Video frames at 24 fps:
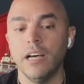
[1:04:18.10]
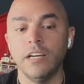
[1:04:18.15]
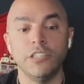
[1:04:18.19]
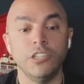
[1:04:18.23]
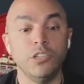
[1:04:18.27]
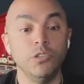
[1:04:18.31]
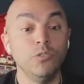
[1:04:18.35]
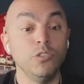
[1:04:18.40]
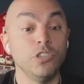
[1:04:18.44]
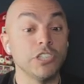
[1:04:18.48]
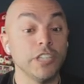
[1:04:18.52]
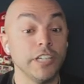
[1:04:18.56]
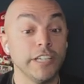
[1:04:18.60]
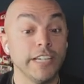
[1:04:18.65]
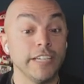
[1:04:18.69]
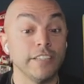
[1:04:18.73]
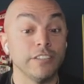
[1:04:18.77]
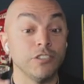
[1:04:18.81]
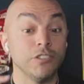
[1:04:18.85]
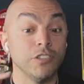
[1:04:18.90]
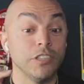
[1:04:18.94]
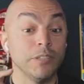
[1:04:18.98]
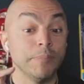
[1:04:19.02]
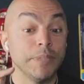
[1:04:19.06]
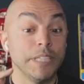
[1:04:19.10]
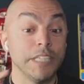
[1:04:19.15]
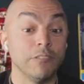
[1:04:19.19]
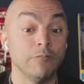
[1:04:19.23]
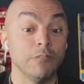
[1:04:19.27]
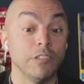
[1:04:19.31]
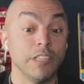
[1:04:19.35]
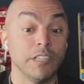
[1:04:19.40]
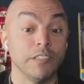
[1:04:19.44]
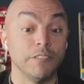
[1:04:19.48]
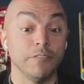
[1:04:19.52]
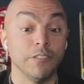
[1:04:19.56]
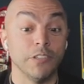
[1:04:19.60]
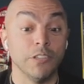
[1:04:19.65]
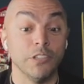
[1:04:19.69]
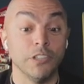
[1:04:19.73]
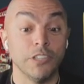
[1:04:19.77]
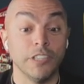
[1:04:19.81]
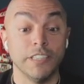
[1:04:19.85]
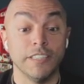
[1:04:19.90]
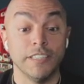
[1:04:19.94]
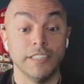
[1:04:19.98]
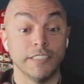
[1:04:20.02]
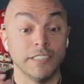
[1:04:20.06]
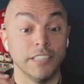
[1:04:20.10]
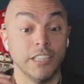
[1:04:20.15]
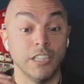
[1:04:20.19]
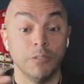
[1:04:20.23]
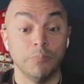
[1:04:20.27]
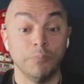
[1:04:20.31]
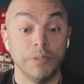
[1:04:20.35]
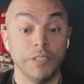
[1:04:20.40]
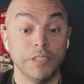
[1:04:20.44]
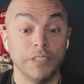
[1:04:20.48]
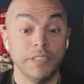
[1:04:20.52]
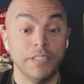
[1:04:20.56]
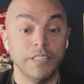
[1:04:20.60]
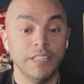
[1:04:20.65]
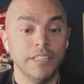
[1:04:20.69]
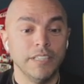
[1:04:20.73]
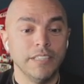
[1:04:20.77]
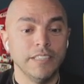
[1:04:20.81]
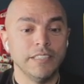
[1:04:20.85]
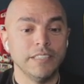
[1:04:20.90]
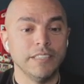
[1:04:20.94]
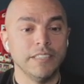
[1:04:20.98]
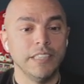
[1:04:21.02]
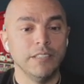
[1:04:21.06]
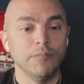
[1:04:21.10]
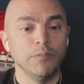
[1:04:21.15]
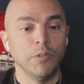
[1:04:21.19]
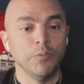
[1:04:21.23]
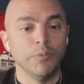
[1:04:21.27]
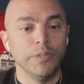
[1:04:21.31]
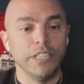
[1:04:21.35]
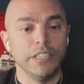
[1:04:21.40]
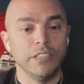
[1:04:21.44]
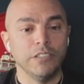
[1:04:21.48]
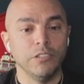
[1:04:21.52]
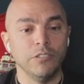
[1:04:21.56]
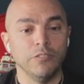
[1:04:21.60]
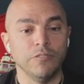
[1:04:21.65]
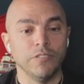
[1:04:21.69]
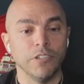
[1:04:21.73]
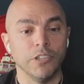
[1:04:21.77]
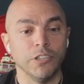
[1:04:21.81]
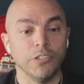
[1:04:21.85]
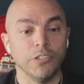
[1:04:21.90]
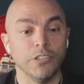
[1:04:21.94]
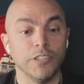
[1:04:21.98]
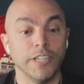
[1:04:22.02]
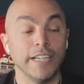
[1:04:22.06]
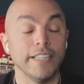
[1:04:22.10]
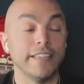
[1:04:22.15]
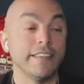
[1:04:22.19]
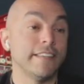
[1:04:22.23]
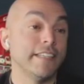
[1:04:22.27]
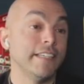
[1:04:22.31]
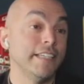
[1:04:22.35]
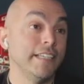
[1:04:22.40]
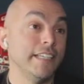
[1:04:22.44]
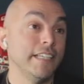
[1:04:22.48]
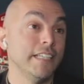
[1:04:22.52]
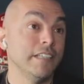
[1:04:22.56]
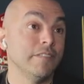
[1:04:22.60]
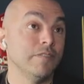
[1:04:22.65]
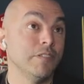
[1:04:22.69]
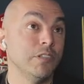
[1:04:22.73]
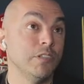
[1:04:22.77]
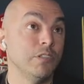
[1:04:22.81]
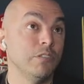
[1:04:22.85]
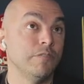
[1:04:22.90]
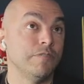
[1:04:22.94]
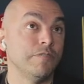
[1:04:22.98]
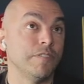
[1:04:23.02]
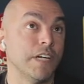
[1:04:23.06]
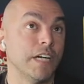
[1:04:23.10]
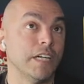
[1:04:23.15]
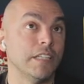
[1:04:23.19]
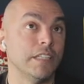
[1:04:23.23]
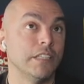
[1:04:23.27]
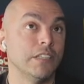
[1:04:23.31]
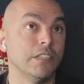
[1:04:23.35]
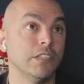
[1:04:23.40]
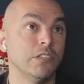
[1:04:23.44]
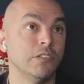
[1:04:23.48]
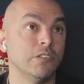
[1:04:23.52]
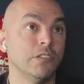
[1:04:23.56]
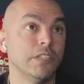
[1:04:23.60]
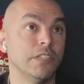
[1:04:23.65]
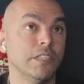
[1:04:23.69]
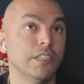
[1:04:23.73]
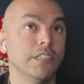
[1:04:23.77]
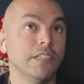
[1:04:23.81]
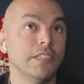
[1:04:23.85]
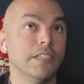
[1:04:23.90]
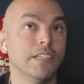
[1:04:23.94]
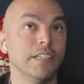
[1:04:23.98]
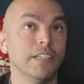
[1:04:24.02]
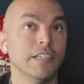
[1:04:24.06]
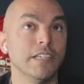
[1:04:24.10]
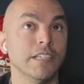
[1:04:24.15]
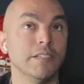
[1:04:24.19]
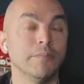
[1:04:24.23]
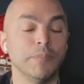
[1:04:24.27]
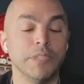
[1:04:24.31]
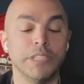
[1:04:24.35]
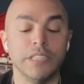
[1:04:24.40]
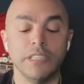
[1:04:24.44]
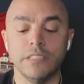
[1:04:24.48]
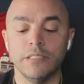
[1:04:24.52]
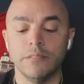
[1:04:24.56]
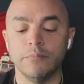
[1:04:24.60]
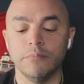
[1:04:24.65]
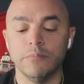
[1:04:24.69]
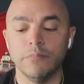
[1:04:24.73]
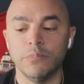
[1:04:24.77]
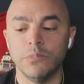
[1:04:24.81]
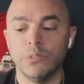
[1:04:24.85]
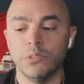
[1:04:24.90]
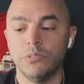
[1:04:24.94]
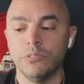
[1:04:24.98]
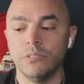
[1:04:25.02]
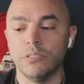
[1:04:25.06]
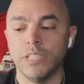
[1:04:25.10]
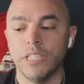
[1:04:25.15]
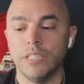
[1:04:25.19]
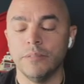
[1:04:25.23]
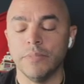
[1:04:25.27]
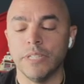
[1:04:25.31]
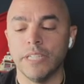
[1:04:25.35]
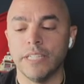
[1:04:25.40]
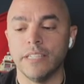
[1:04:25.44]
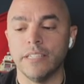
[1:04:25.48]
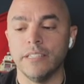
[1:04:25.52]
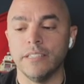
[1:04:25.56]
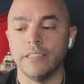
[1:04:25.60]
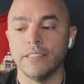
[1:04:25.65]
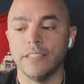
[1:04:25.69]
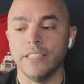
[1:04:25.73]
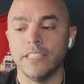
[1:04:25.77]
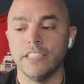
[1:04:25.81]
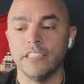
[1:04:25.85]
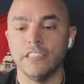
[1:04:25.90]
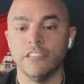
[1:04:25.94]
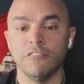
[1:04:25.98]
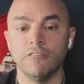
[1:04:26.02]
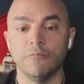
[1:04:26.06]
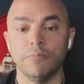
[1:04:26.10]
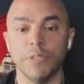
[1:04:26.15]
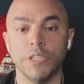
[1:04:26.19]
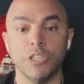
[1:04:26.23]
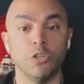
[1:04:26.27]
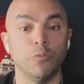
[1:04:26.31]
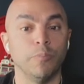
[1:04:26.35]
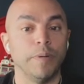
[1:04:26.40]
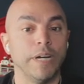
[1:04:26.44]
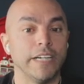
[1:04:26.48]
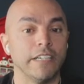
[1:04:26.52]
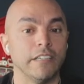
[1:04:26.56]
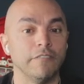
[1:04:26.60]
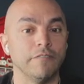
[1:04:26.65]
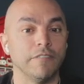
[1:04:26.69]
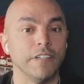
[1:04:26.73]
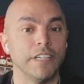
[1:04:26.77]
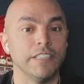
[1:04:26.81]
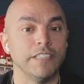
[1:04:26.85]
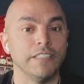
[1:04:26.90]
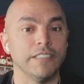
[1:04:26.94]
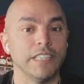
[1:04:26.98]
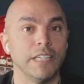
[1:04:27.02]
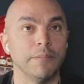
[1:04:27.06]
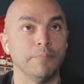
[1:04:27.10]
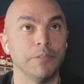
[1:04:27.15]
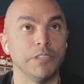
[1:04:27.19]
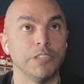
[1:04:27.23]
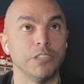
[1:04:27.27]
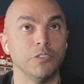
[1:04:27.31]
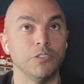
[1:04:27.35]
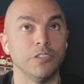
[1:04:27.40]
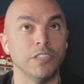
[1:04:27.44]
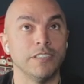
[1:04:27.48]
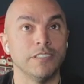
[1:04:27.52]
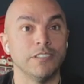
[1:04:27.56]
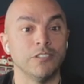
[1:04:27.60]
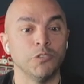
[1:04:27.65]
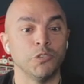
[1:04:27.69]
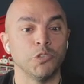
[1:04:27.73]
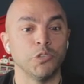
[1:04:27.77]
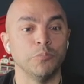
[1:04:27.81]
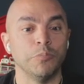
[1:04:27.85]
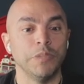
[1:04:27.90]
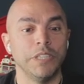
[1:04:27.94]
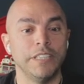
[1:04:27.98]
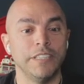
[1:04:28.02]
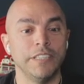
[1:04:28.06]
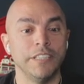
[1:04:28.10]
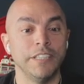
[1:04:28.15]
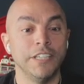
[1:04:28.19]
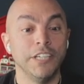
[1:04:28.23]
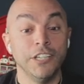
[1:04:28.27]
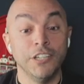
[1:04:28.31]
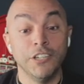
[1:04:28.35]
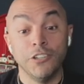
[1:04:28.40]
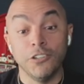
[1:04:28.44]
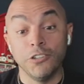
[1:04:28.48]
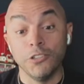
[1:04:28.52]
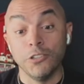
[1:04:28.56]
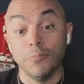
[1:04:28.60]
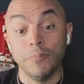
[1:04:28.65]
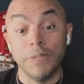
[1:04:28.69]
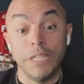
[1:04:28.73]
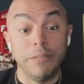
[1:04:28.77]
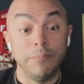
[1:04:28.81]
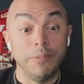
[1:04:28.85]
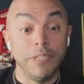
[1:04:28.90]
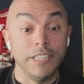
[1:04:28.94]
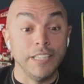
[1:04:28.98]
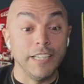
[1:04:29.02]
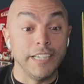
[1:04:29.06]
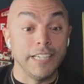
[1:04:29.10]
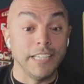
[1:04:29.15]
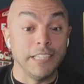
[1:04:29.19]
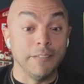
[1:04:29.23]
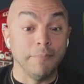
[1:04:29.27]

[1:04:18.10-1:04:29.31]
Huge shout out to our man Rick for hooking us up and seeing what we could do further. I think if you do follow him, whose name I can't think of, but go back and find his episode on social media. There may be like an